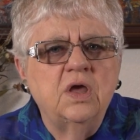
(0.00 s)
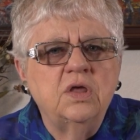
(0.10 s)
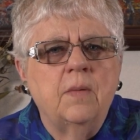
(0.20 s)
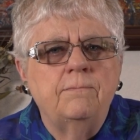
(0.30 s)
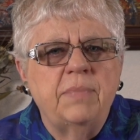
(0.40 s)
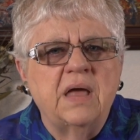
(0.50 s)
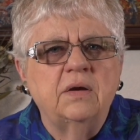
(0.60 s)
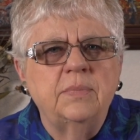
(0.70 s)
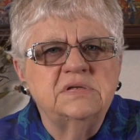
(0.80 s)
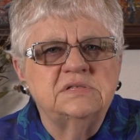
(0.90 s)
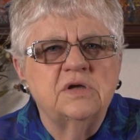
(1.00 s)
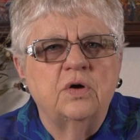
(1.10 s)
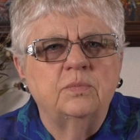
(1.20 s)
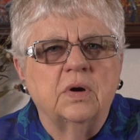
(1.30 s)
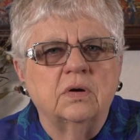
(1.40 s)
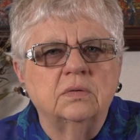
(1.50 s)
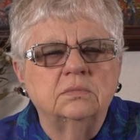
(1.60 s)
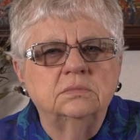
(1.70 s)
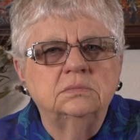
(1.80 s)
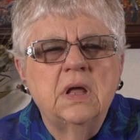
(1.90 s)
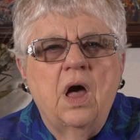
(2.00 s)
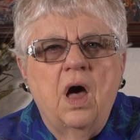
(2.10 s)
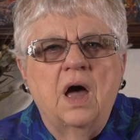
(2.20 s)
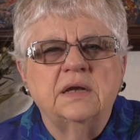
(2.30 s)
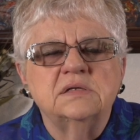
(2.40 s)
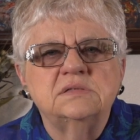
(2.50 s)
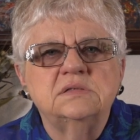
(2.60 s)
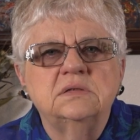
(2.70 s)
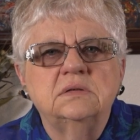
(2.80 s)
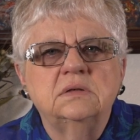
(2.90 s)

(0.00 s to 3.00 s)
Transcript: you better be sober, honest,